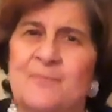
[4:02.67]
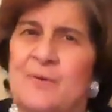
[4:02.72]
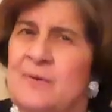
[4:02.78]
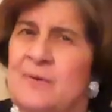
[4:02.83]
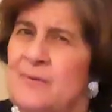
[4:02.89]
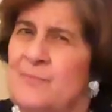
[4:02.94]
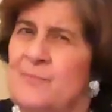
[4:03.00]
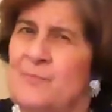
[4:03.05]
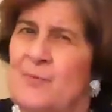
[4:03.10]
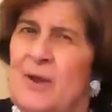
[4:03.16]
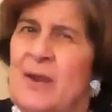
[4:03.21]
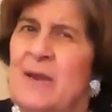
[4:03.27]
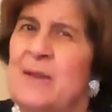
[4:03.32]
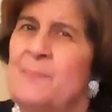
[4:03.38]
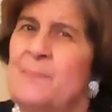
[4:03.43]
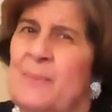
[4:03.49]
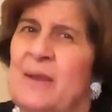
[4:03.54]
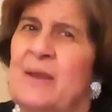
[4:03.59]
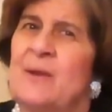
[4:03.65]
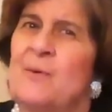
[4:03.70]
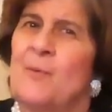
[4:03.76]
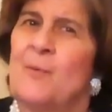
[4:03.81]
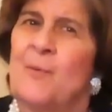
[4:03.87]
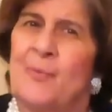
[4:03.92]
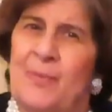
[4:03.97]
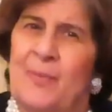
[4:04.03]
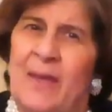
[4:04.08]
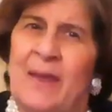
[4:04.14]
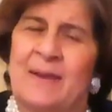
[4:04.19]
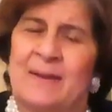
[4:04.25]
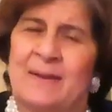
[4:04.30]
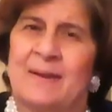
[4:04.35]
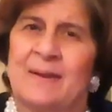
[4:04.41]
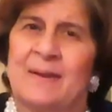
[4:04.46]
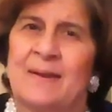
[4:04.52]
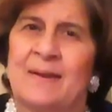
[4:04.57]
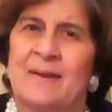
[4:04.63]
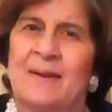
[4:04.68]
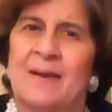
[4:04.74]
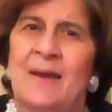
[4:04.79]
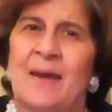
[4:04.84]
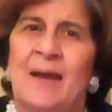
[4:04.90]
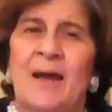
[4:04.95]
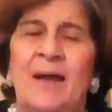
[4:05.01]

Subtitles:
for really being authentic.